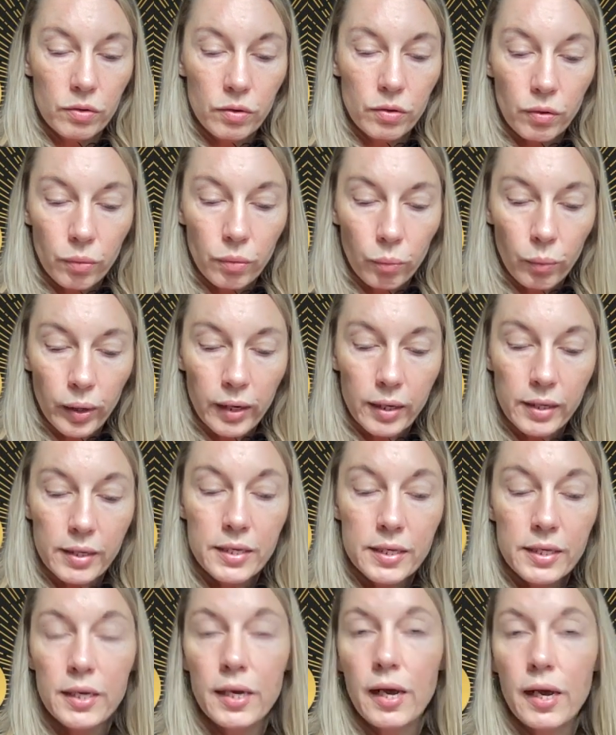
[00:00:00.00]
so that we can
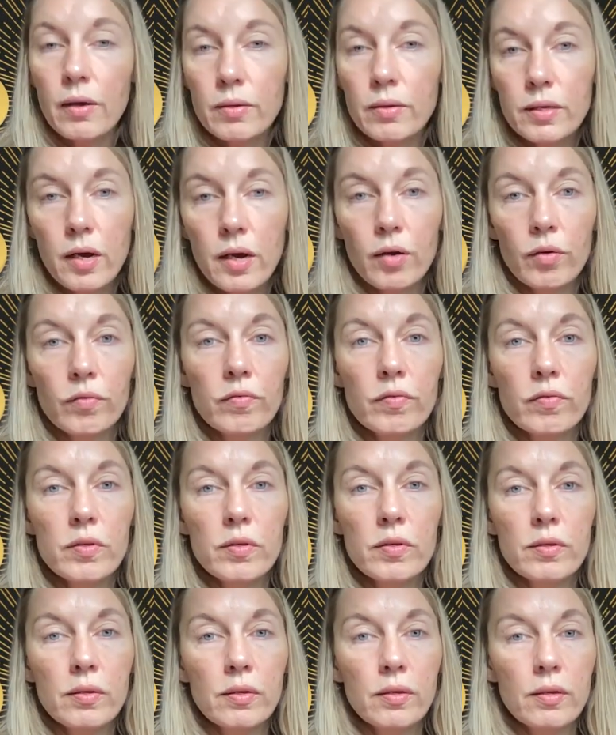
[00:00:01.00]
see
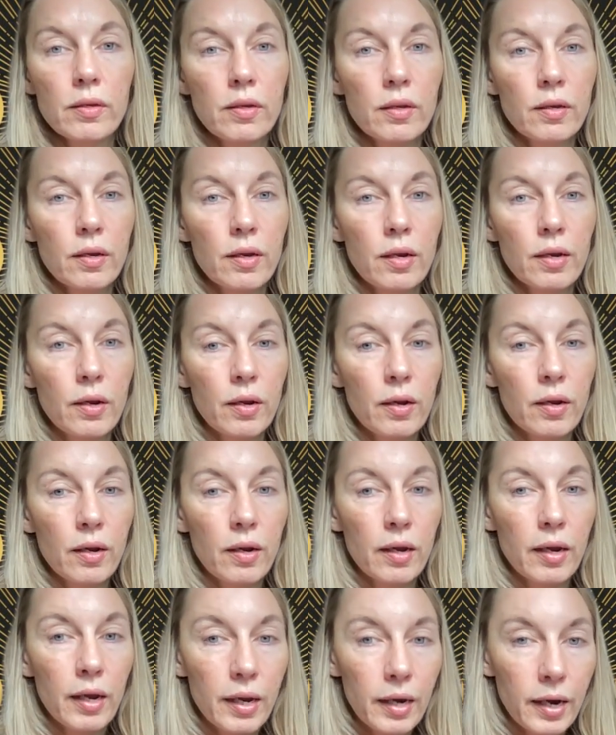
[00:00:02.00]
ourselves
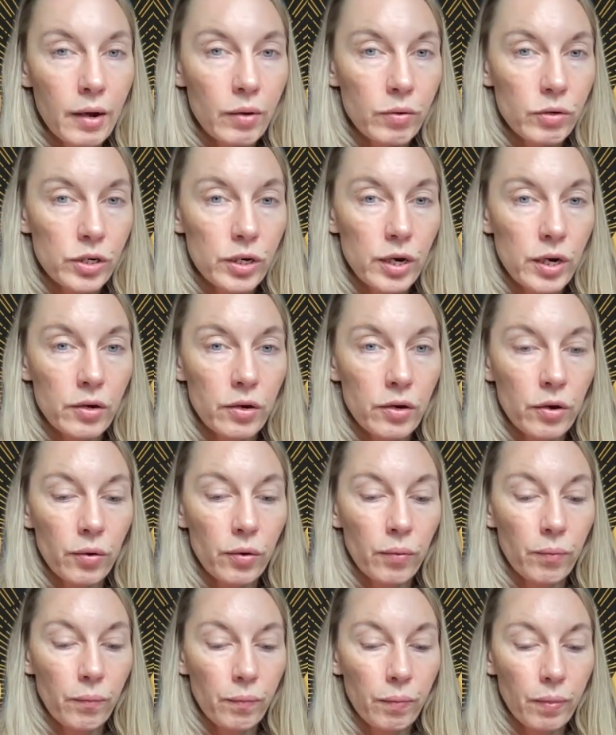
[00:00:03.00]
in our shadow.